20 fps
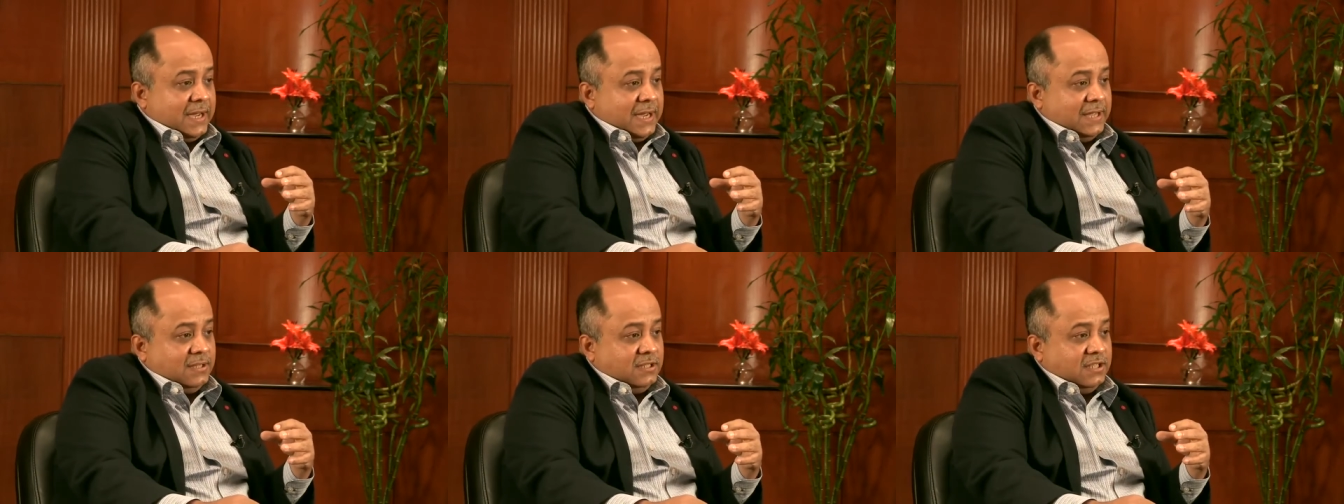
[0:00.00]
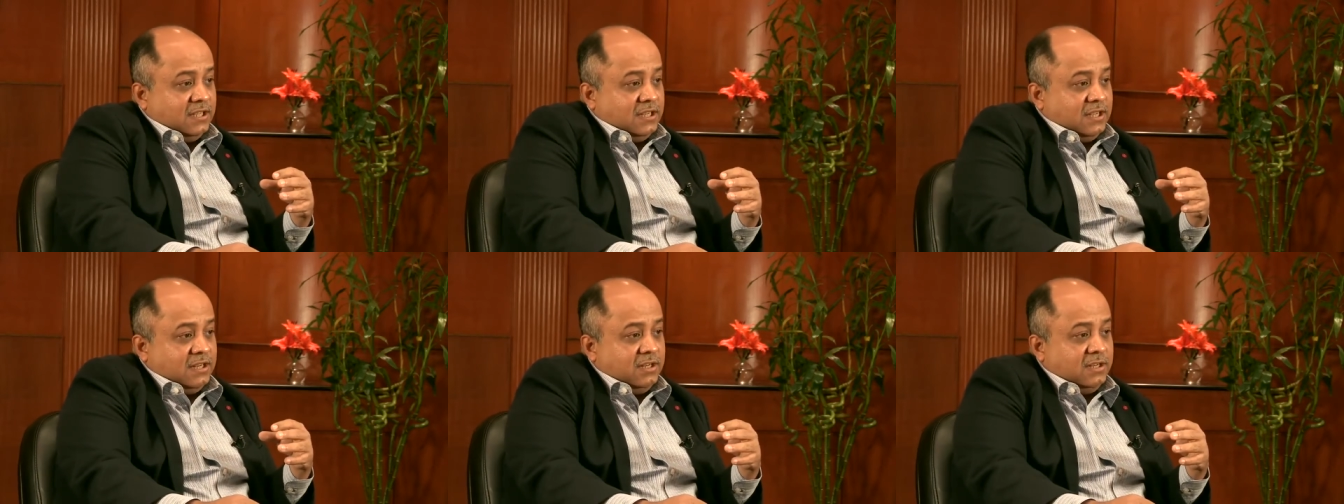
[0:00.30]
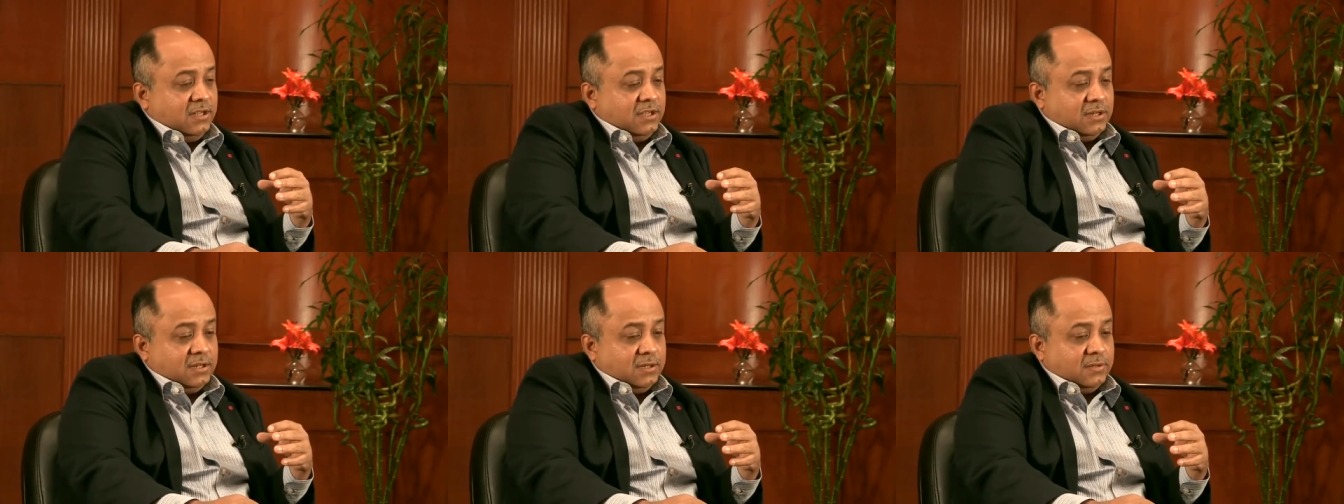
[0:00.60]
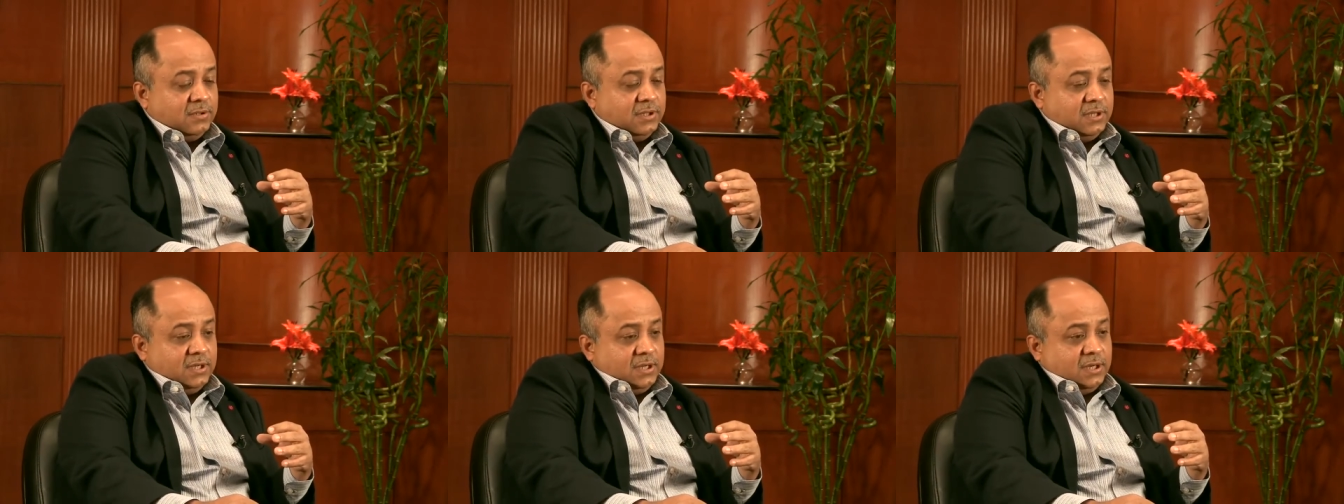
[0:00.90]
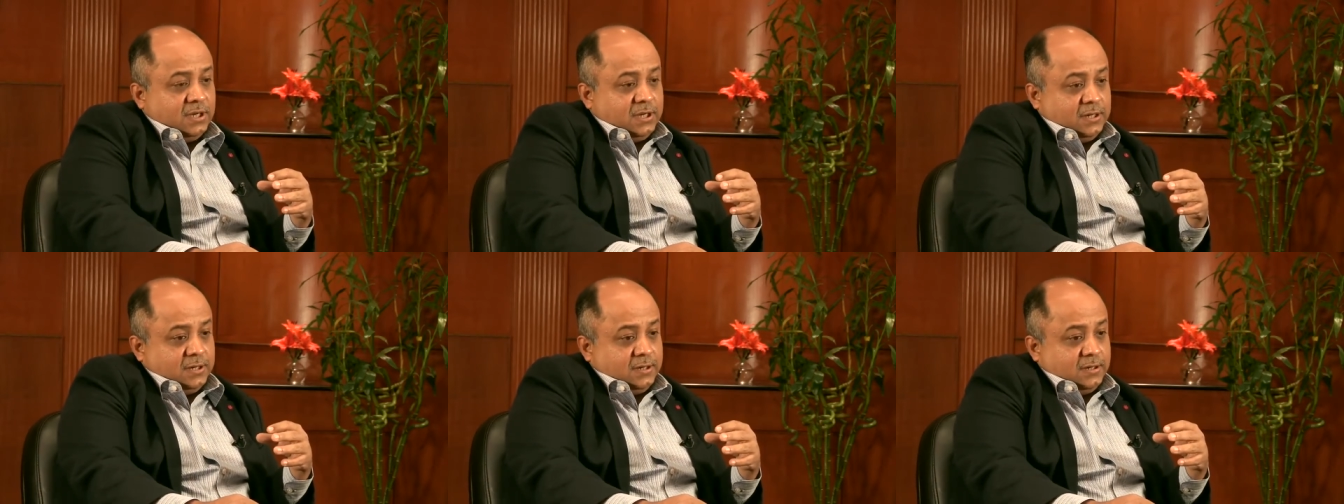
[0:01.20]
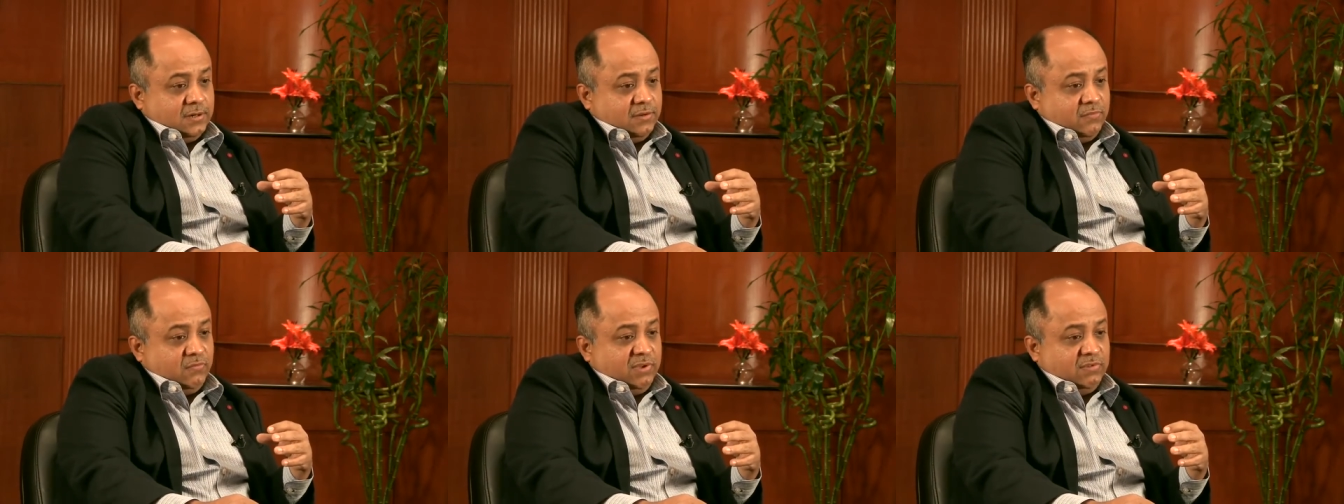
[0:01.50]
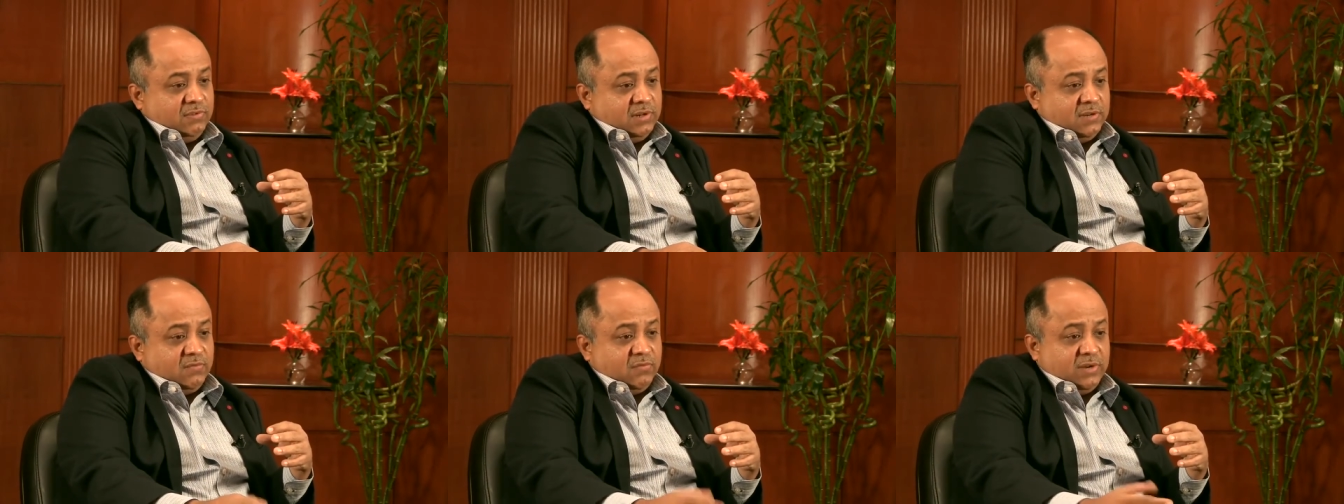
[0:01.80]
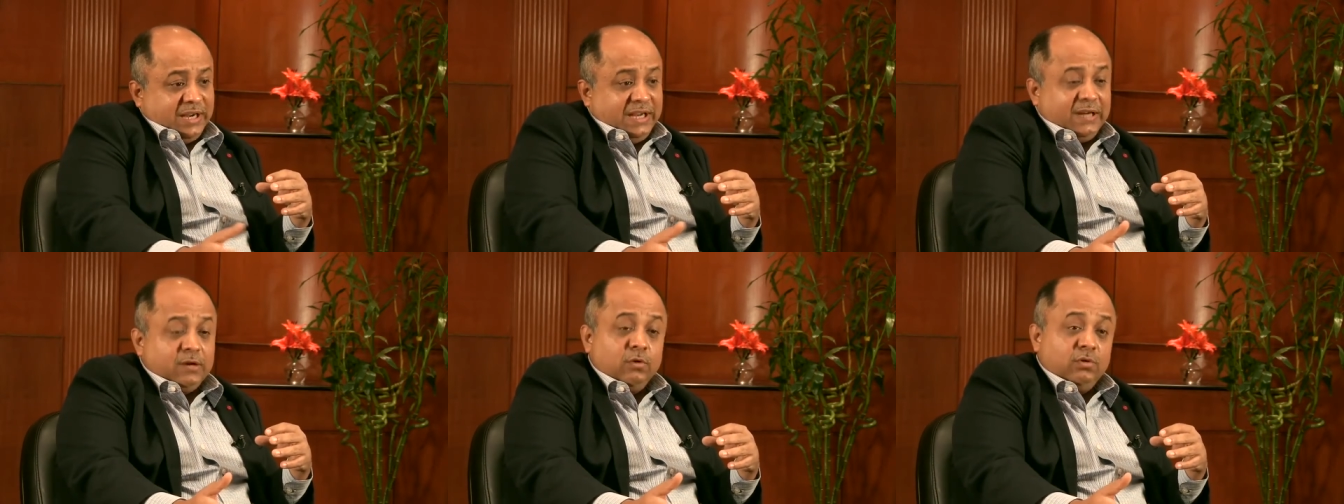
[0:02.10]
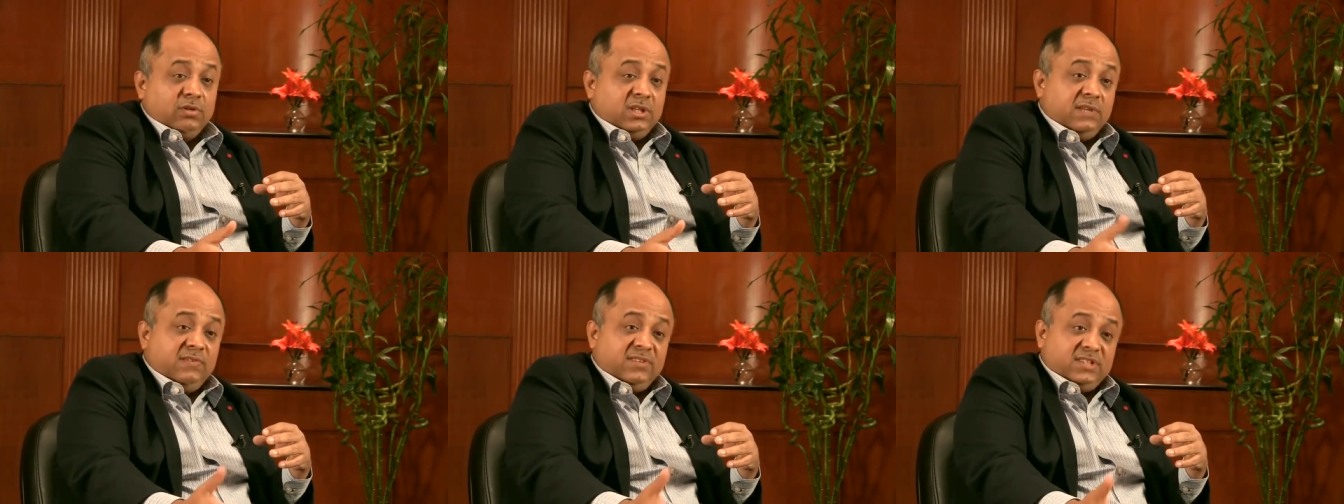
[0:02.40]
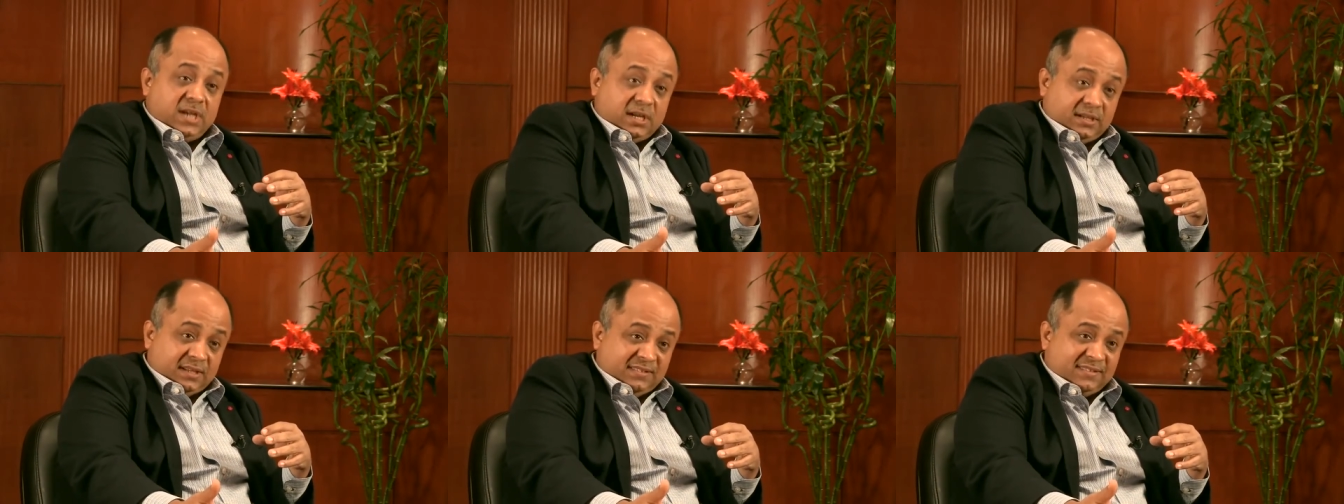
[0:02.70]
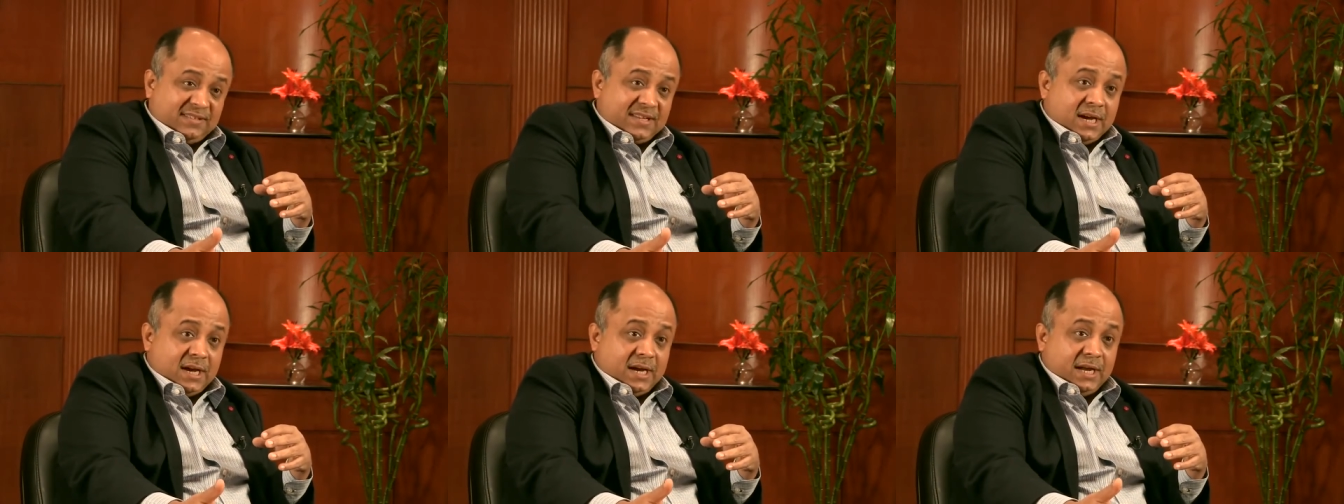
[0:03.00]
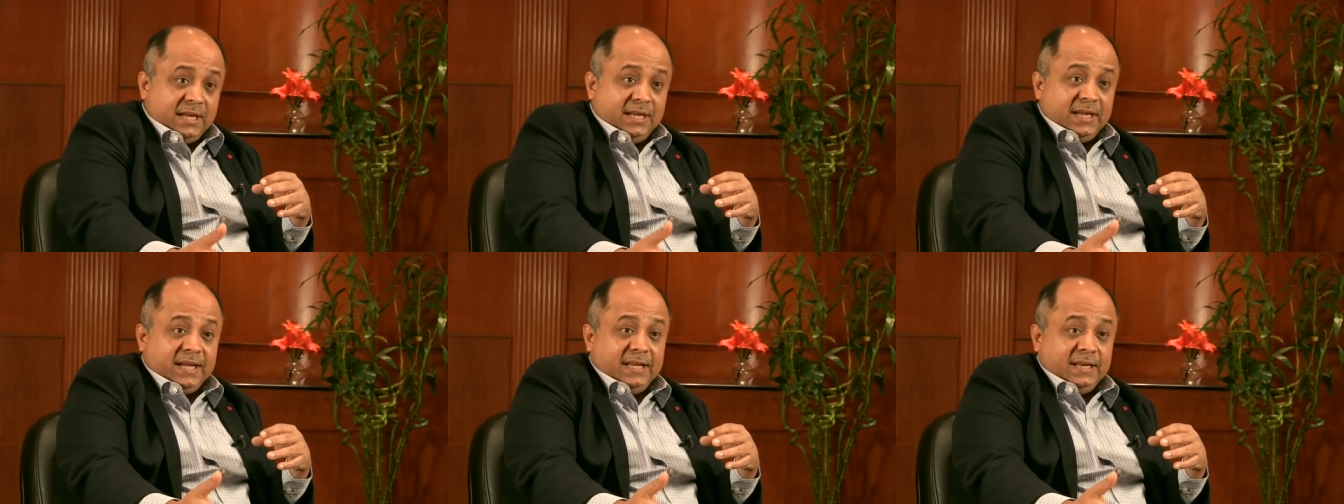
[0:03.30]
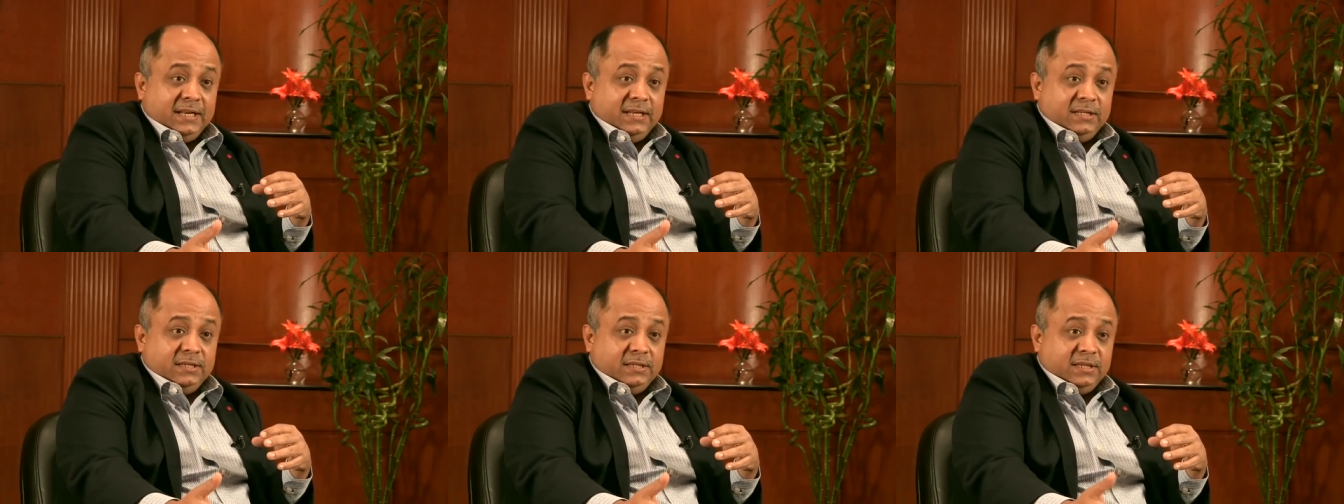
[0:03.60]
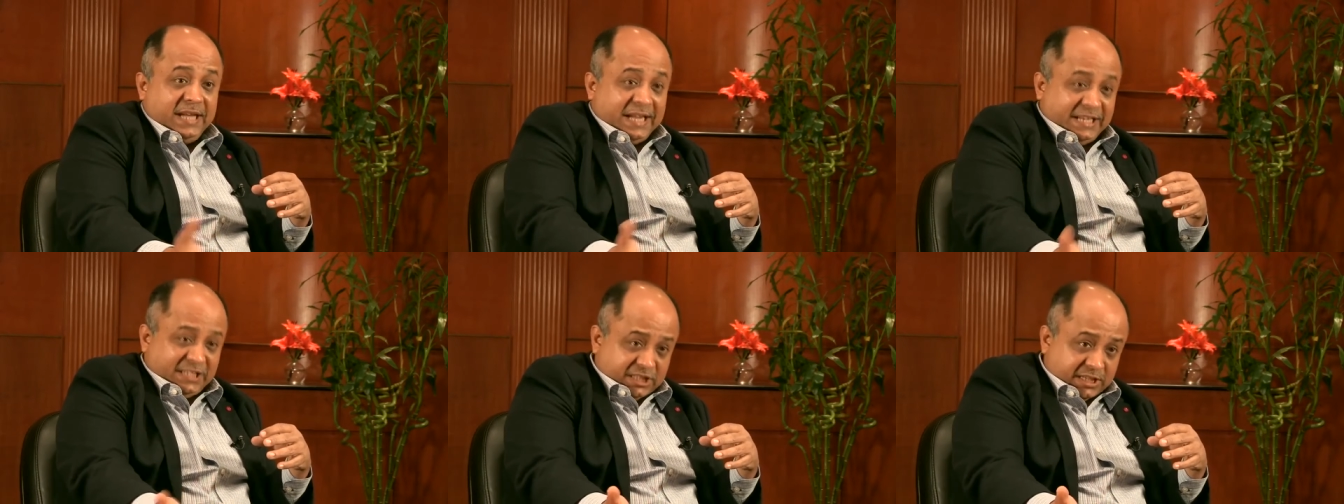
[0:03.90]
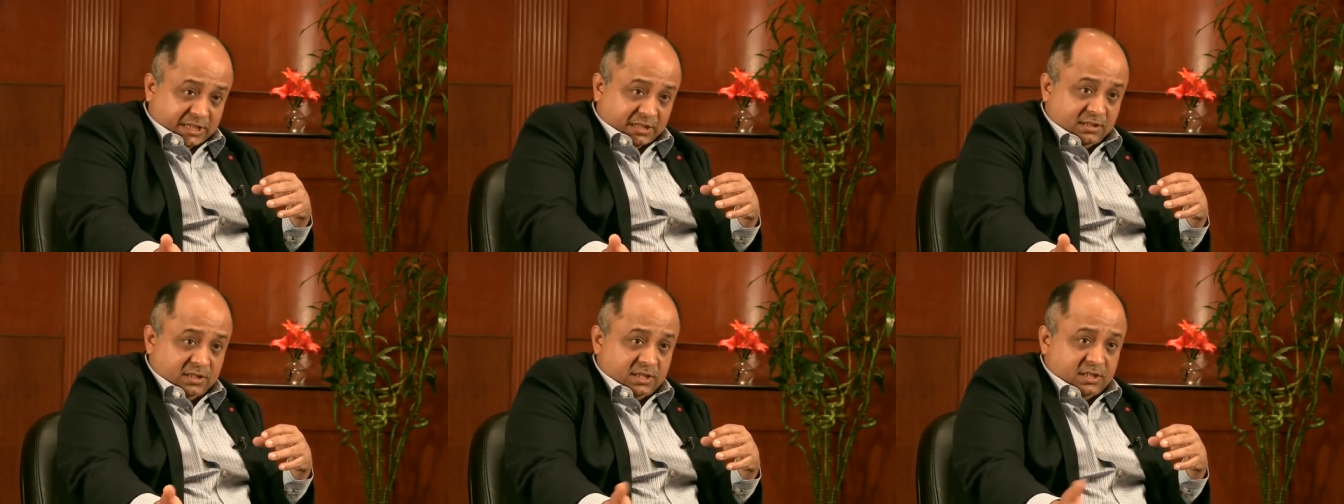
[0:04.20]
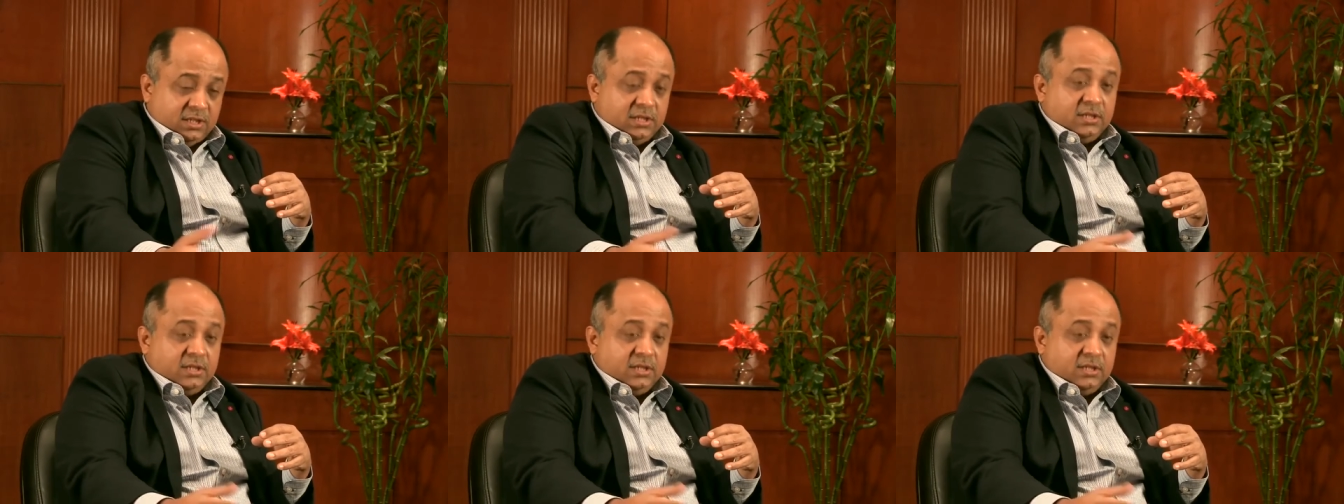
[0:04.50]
And in India, uh, we work very closely with Tata Sky and uh, Airtel.